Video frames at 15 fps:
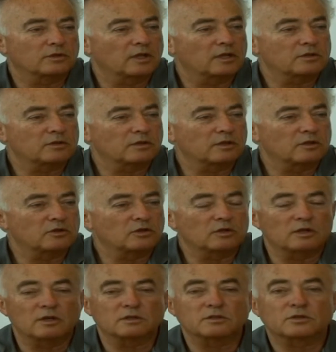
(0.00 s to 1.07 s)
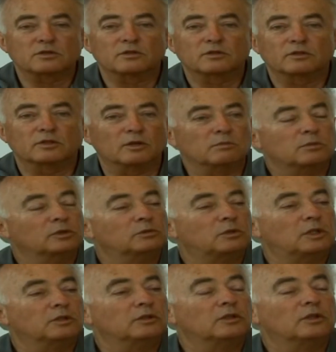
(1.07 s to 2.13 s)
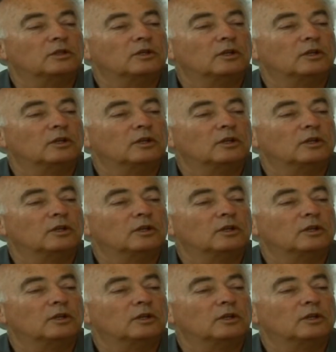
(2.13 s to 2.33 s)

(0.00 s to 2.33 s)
That's an engineer's #1